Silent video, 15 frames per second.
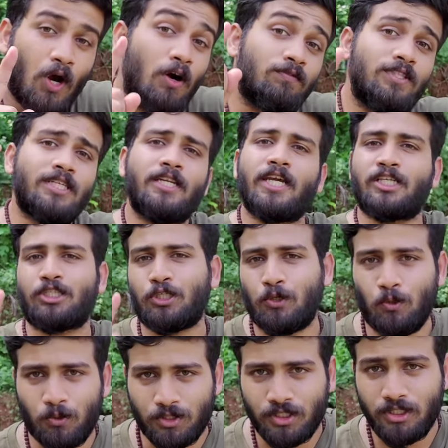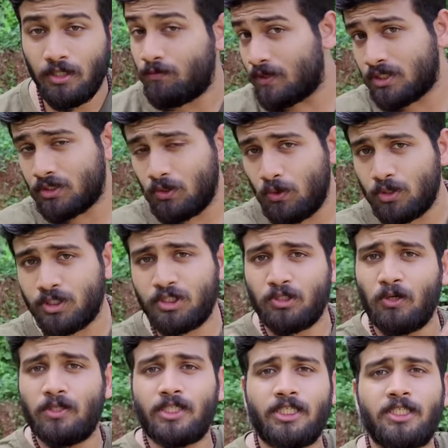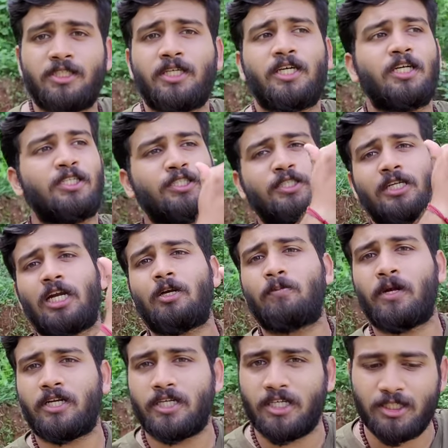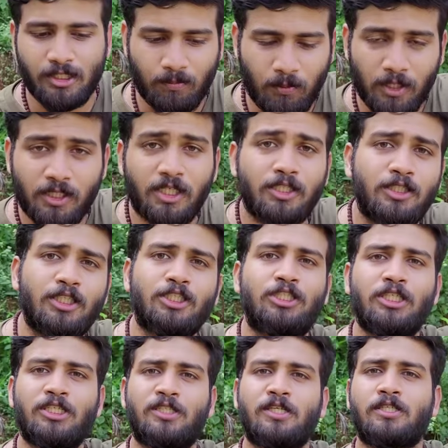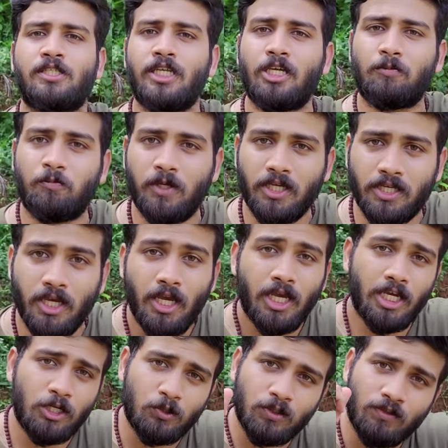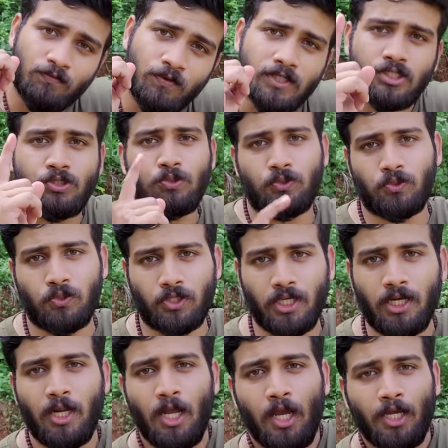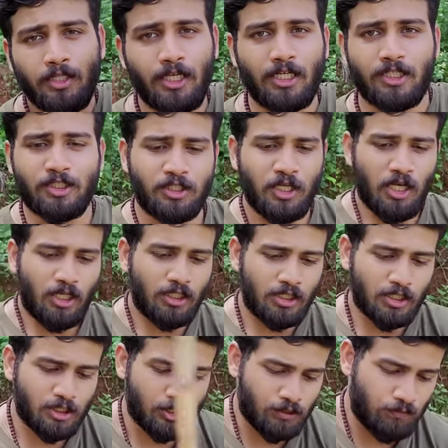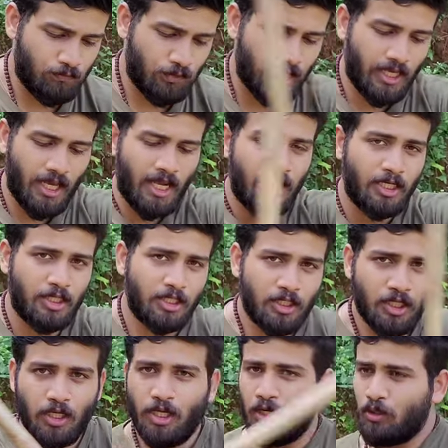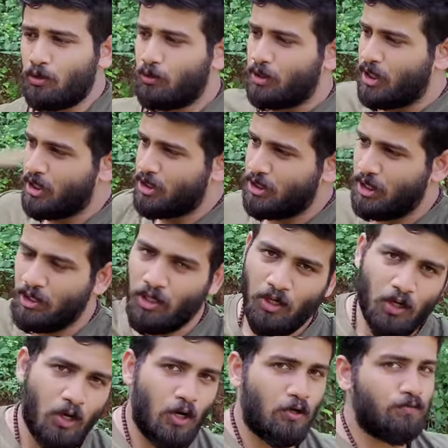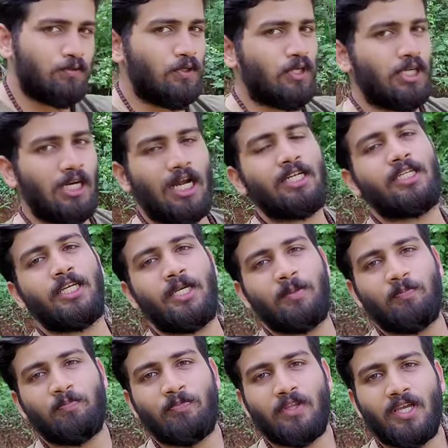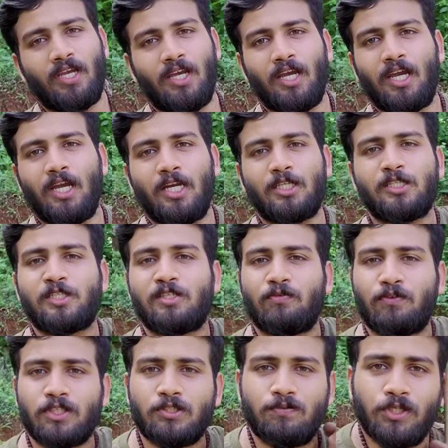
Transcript: of the next course. The first course is already there, it's done better and Sapate. This is a sneak peek into the first tutorial that is this freehand rotation of your lathi. It is the first